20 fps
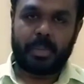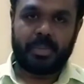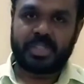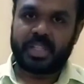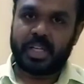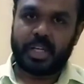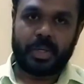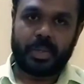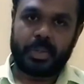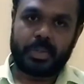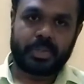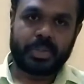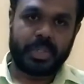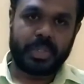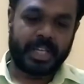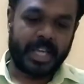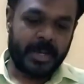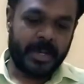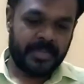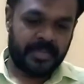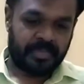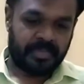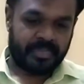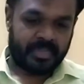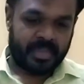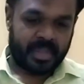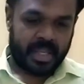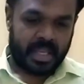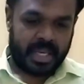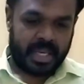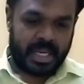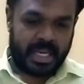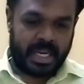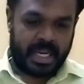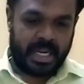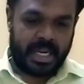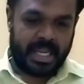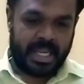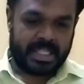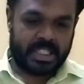promissory note. Okay,
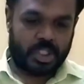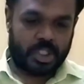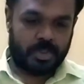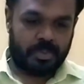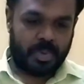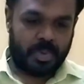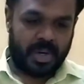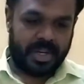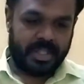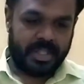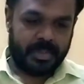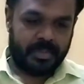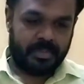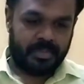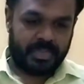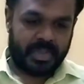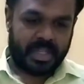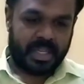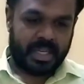and next point,